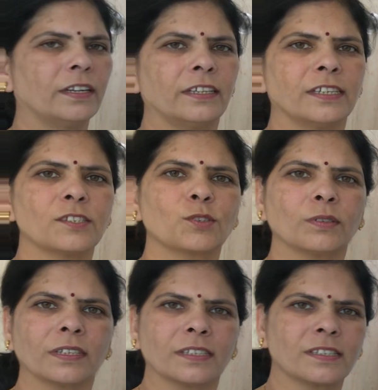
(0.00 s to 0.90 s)
Dear
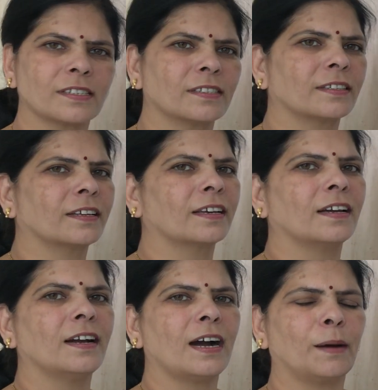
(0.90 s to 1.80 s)
students,
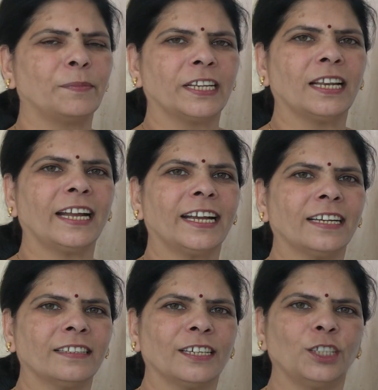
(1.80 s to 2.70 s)
up till
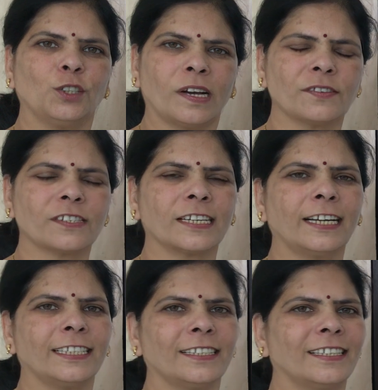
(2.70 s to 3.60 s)
8th you have
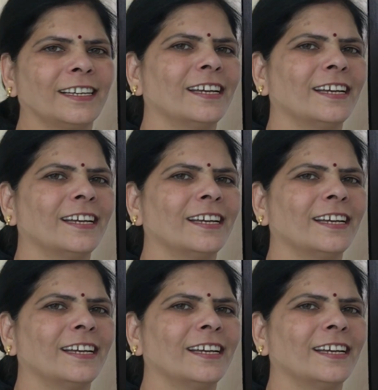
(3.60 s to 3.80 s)
studied